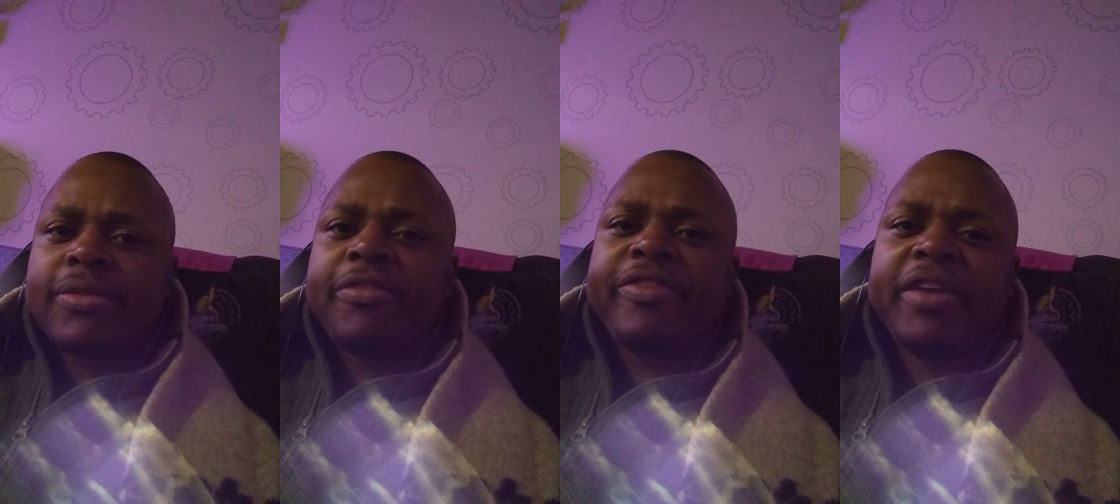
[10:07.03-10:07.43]

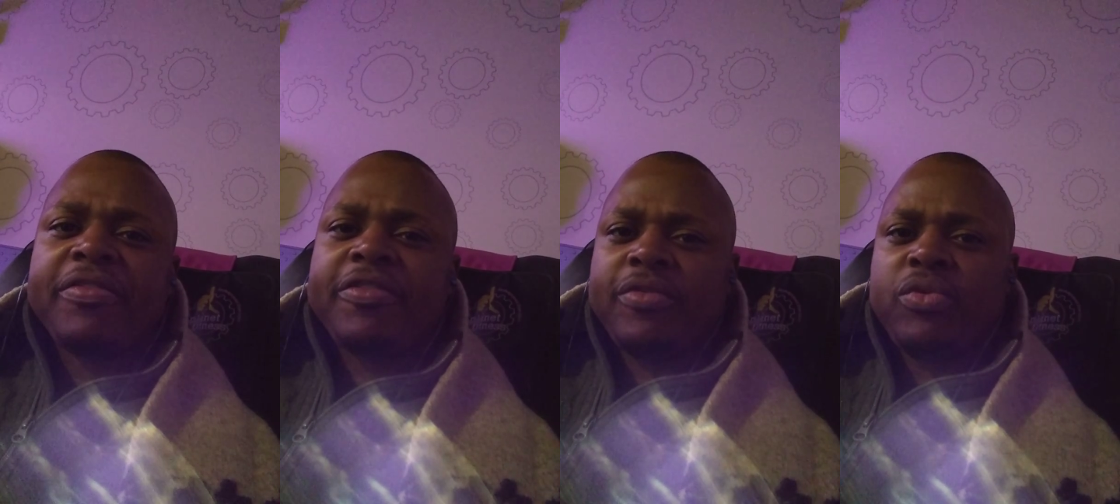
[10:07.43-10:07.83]

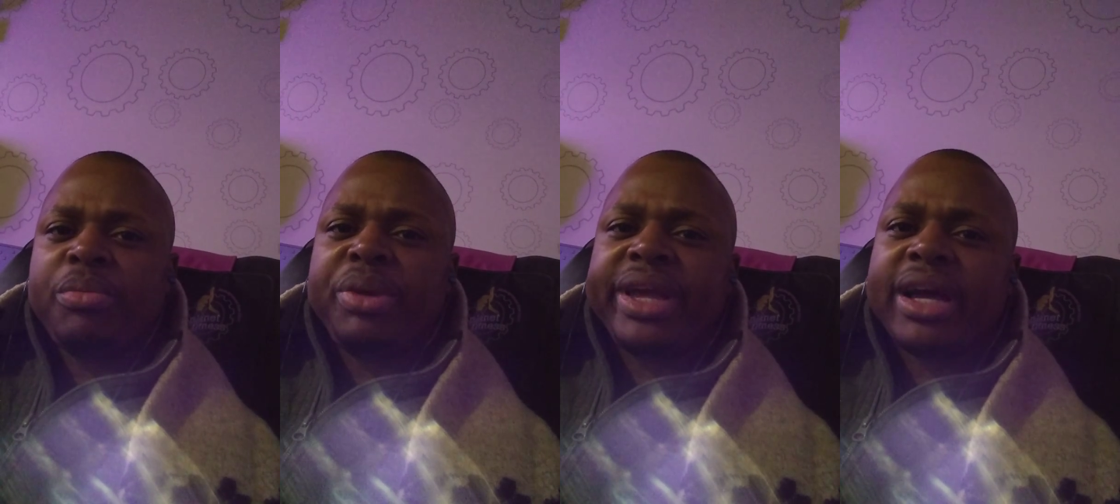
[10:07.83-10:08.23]
Faith
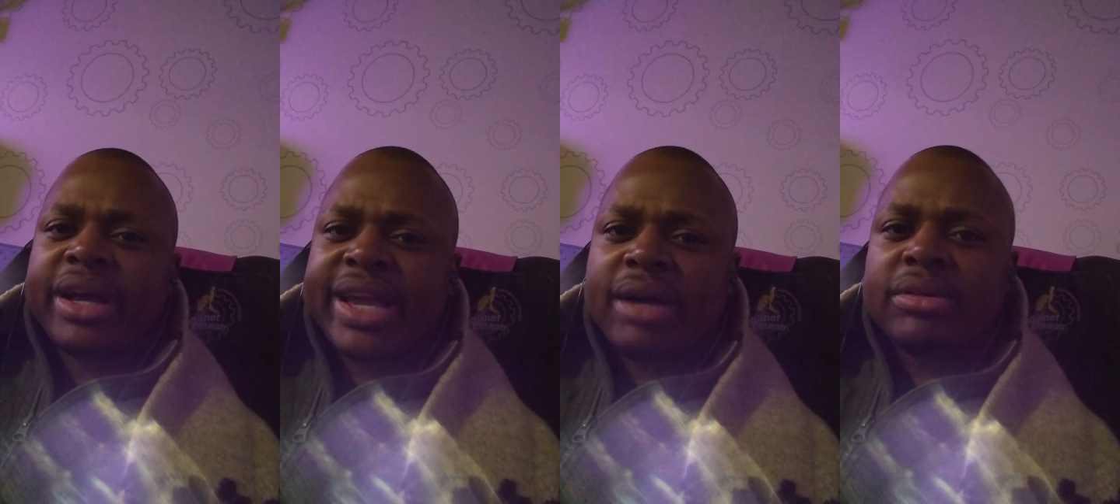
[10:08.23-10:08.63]
will be
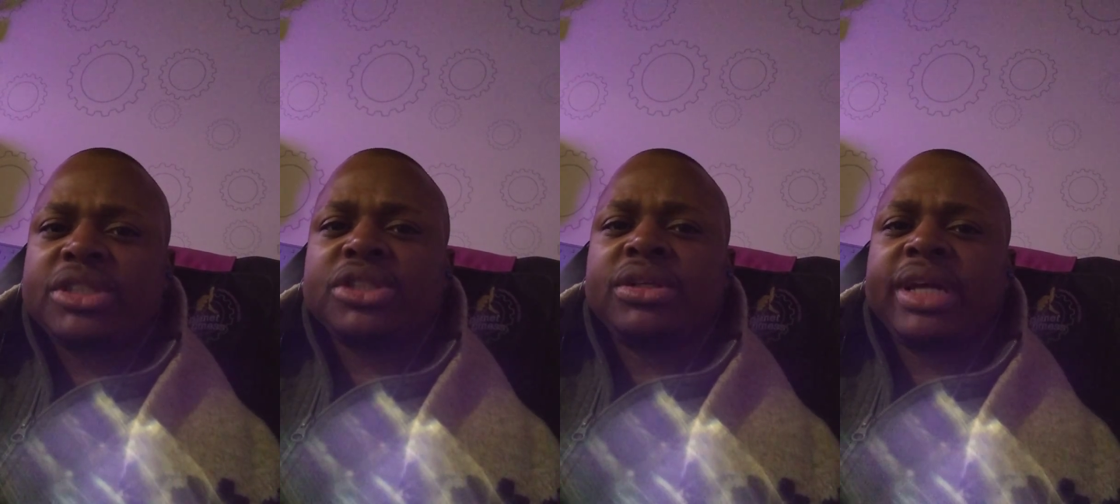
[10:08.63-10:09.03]

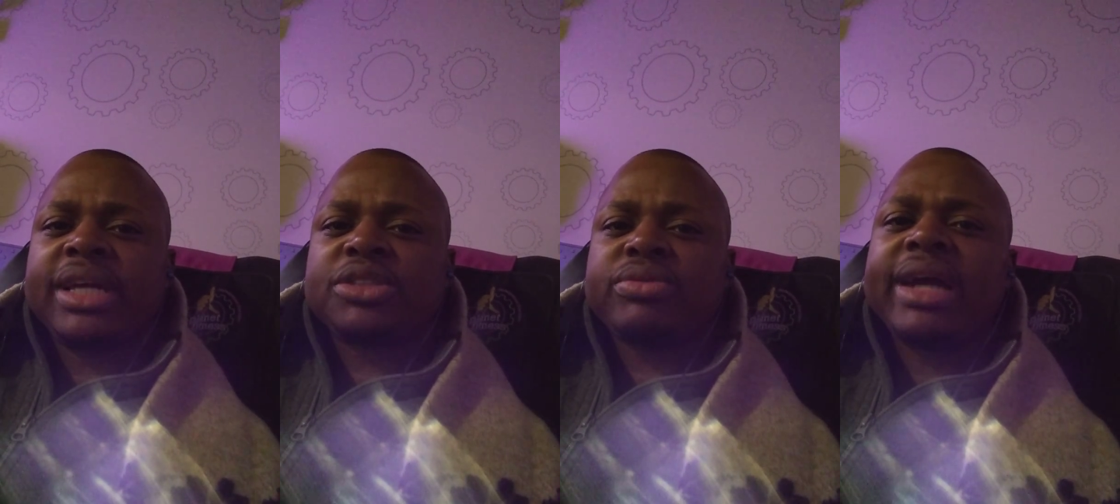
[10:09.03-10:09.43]
accounted to
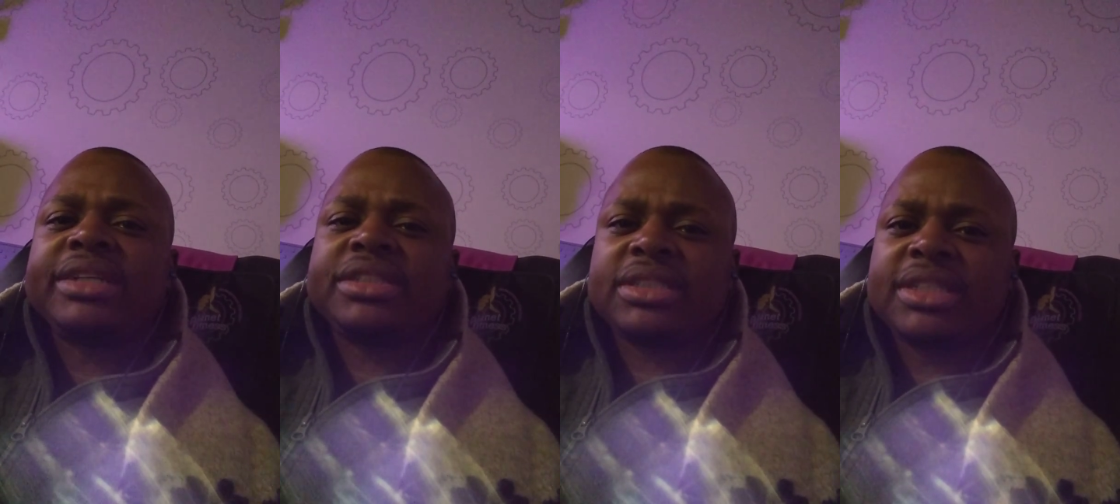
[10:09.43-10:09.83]
as
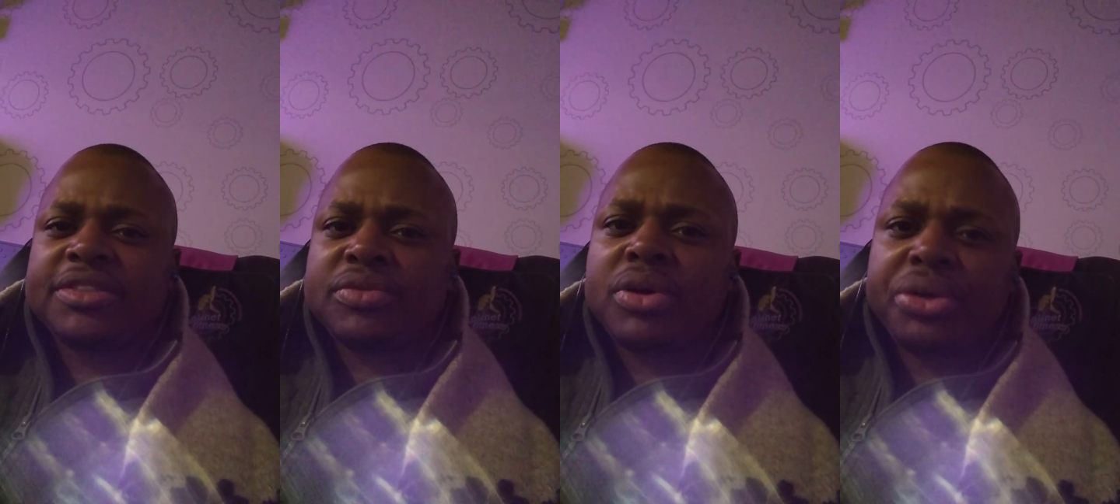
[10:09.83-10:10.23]

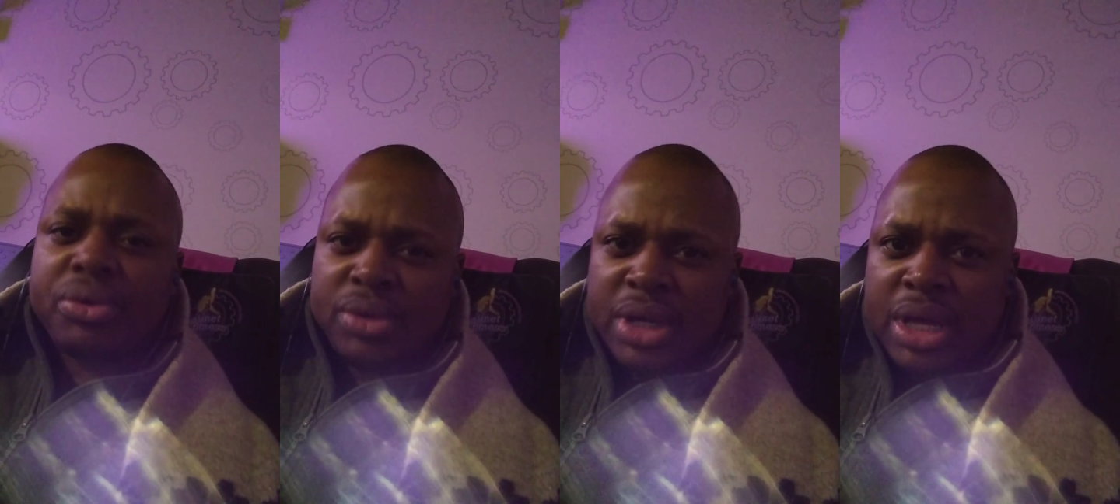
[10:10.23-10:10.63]
righteousness for you.